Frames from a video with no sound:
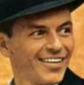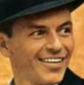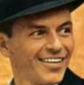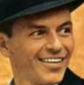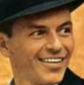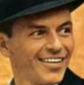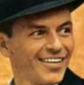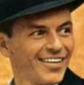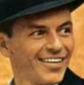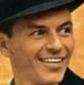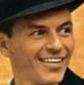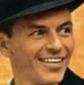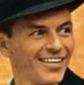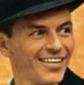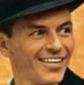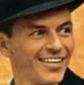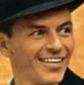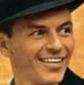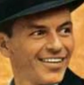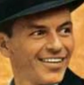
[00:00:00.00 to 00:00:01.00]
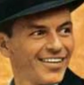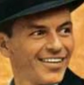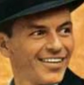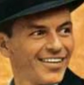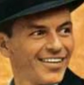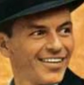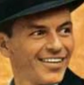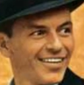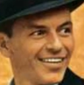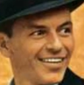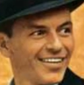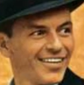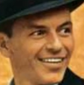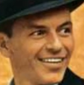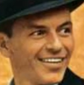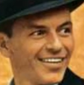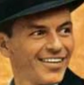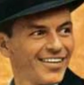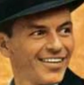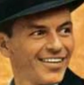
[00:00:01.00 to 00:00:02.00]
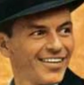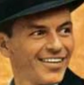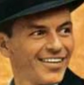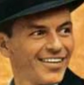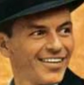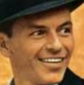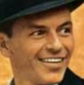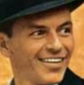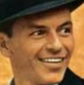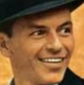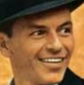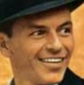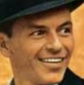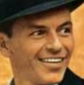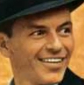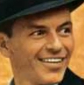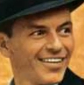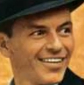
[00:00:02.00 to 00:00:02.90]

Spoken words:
[no speech]